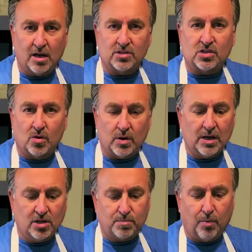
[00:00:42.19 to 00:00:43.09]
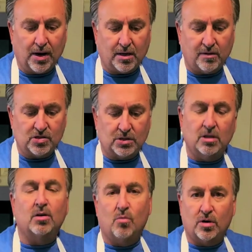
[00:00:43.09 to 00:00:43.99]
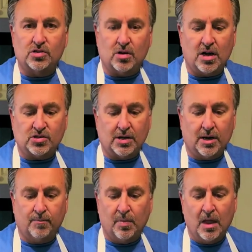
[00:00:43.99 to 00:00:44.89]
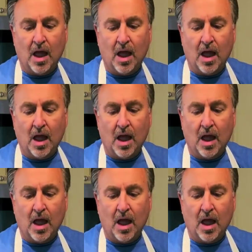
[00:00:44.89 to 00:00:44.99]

So each bite gives you a little more sauce in it.